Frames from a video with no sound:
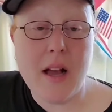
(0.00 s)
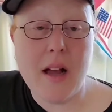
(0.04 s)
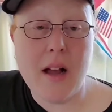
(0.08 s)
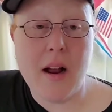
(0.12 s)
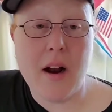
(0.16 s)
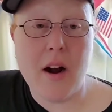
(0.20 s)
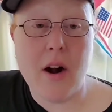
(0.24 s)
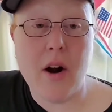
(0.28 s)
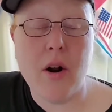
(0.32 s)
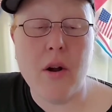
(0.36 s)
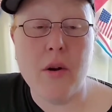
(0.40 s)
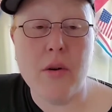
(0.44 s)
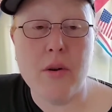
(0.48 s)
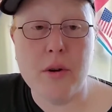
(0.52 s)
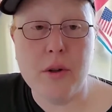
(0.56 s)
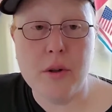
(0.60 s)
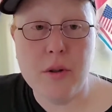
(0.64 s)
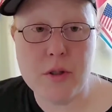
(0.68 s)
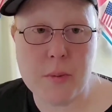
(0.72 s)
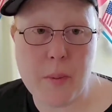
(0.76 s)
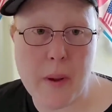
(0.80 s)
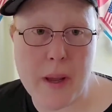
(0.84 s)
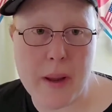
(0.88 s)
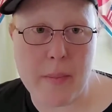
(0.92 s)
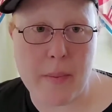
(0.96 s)
our own
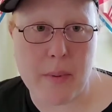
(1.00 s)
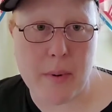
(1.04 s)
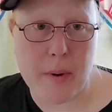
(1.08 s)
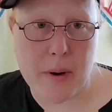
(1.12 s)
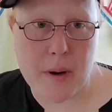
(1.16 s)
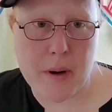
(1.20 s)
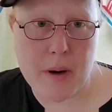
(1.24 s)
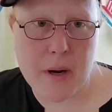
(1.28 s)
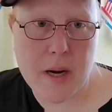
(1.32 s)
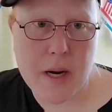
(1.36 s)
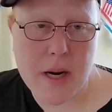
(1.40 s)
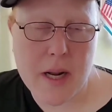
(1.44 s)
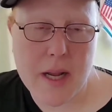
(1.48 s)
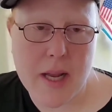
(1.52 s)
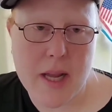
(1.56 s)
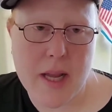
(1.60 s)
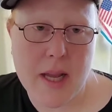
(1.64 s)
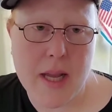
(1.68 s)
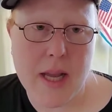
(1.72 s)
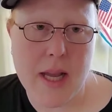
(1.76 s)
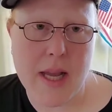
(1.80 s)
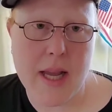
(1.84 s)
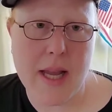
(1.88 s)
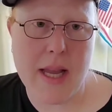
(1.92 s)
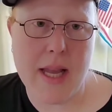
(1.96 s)
newspaper,
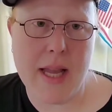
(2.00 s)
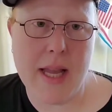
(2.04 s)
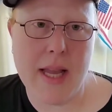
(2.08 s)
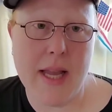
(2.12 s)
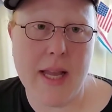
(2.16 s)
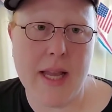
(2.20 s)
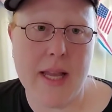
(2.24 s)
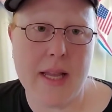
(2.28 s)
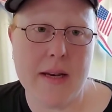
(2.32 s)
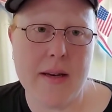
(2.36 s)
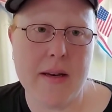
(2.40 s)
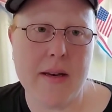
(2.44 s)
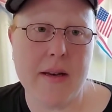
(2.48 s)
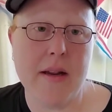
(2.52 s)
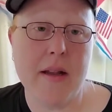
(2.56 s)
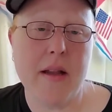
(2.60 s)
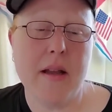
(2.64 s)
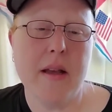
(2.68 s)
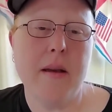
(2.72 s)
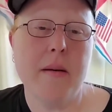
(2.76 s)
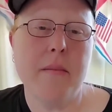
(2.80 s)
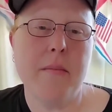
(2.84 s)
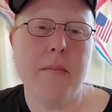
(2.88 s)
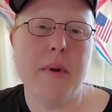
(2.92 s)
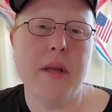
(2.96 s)
and
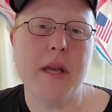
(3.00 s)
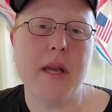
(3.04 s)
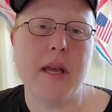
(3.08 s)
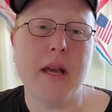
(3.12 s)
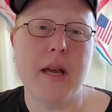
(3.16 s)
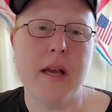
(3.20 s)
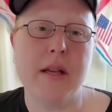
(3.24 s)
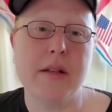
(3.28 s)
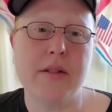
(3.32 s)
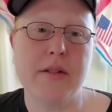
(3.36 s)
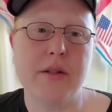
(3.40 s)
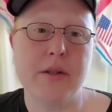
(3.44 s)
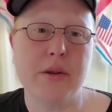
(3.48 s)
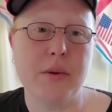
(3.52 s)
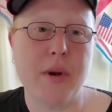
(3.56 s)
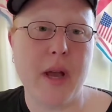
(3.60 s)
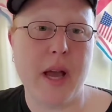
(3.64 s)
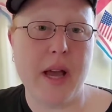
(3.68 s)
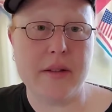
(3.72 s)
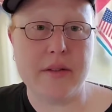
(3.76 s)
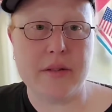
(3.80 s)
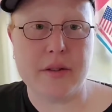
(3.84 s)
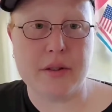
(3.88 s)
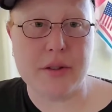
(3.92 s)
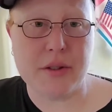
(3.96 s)
because you
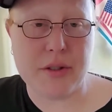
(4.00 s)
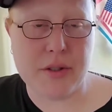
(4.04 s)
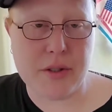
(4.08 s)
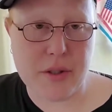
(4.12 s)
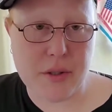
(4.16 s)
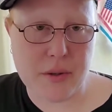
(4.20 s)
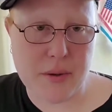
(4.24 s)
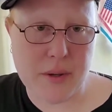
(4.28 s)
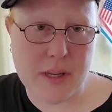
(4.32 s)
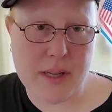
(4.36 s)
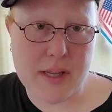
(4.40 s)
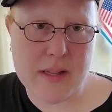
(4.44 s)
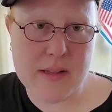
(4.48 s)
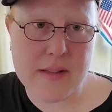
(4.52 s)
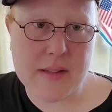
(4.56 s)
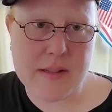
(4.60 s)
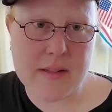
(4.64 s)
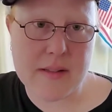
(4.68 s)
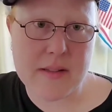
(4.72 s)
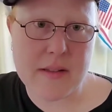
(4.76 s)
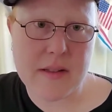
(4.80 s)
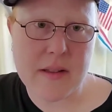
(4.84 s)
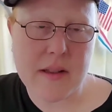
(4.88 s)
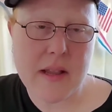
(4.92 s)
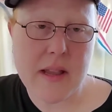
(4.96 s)
guys are
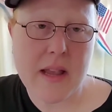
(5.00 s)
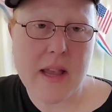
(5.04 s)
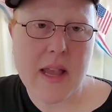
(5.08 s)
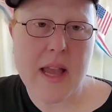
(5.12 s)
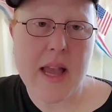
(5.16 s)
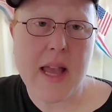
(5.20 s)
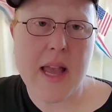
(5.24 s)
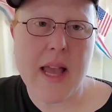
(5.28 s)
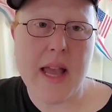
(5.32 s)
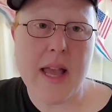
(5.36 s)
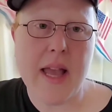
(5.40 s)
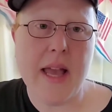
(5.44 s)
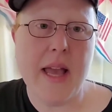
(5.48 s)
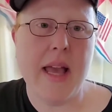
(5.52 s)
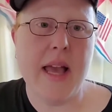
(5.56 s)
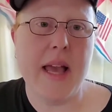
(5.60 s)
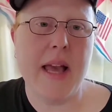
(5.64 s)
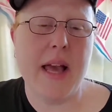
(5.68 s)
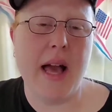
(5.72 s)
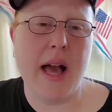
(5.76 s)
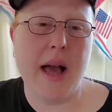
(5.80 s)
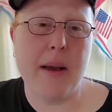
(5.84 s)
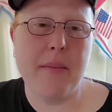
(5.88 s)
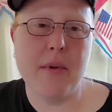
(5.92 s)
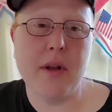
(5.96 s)
students,
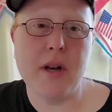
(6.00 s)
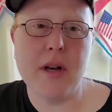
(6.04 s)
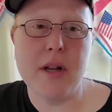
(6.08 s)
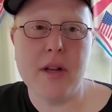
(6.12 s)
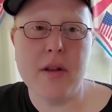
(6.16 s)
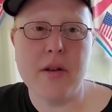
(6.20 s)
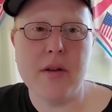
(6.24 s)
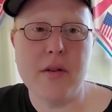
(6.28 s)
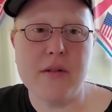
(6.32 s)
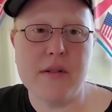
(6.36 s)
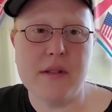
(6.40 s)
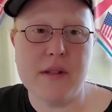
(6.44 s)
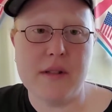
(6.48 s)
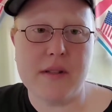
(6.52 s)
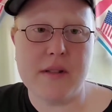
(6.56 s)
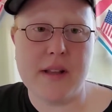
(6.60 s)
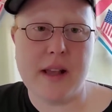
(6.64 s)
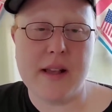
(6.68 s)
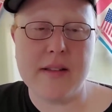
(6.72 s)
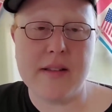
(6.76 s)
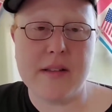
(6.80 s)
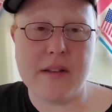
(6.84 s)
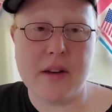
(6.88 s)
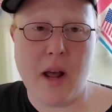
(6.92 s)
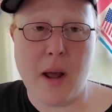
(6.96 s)
and I'm going to use this
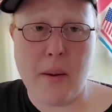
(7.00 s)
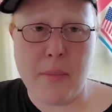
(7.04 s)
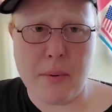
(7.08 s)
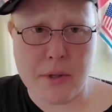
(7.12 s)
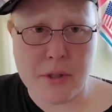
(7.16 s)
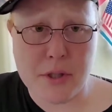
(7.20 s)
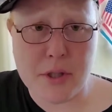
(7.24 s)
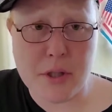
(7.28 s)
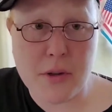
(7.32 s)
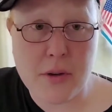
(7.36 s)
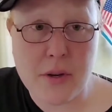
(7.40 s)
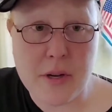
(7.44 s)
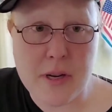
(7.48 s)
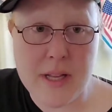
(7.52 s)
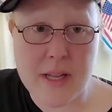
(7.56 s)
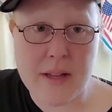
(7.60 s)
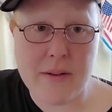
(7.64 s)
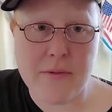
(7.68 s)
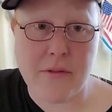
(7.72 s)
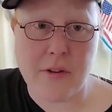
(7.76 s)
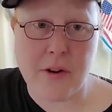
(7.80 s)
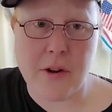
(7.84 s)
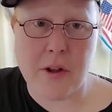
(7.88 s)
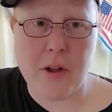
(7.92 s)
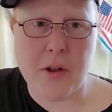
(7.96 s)
as an
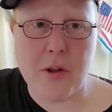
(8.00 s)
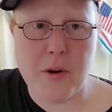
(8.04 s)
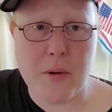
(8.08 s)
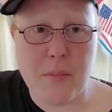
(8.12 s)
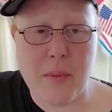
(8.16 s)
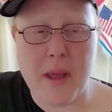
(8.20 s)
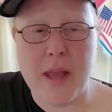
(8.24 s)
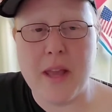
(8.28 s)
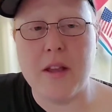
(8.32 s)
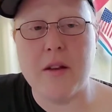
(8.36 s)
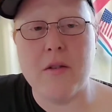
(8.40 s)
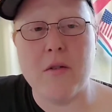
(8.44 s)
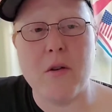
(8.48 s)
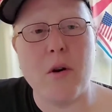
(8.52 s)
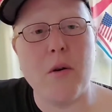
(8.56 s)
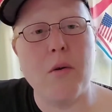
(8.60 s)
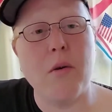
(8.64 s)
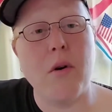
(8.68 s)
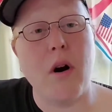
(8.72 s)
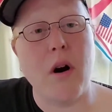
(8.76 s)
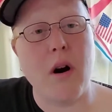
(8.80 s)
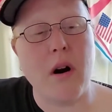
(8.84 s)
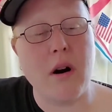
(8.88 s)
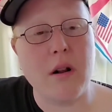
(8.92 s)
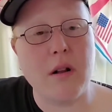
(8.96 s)
opportunity for you to make your own
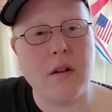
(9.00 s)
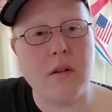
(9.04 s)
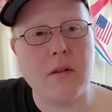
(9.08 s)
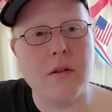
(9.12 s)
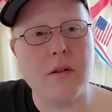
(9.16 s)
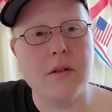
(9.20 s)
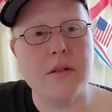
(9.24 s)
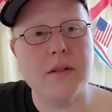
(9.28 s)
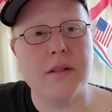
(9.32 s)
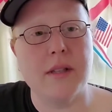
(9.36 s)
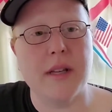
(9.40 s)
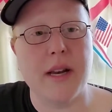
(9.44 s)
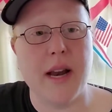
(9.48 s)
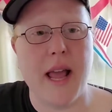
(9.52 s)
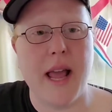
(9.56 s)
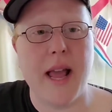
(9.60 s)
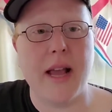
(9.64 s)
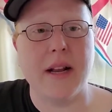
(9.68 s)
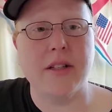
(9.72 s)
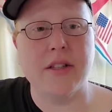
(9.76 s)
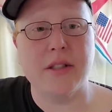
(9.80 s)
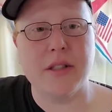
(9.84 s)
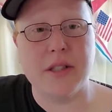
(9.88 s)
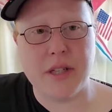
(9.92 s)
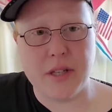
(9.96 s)
articles and
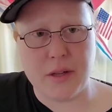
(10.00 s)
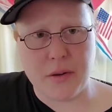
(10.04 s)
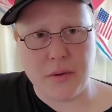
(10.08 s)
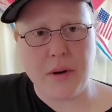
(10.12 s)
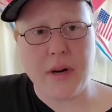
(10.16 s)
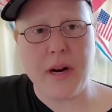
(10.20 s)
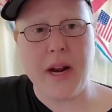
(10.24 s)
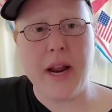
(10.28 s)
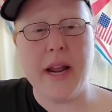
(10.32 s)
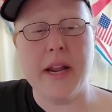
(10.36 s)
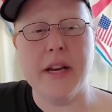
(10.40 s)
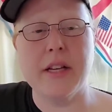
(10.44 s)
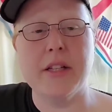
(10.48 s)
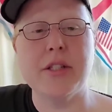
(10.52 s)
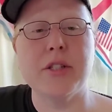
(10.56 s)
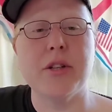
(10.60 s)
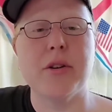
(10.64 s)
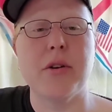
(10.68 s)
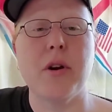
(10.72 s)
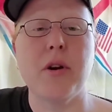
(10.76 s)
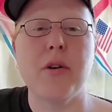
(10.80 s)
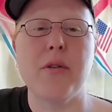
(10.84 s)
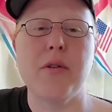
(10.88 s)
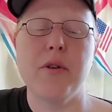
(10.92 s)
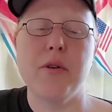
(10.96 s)
actually create
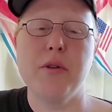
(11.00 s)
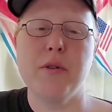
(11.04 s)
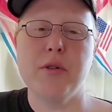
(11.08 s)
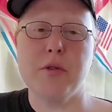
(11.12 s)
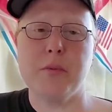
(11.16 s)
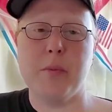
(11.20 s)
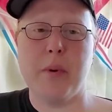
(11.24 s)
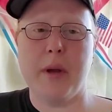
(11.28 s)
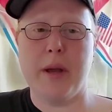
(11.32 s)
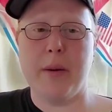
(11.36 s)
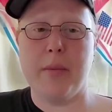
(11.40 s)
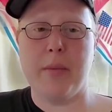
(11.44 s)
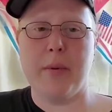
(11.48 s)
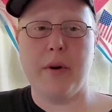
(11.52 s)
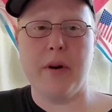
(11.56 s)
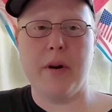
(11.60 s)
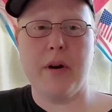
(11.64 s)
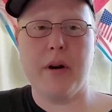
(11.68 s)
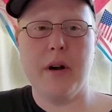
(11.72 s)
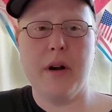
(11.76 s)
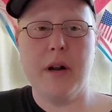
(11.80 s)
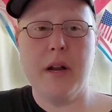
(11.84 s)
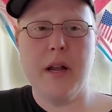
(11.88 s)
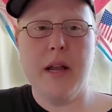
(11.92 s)
your own newspaper.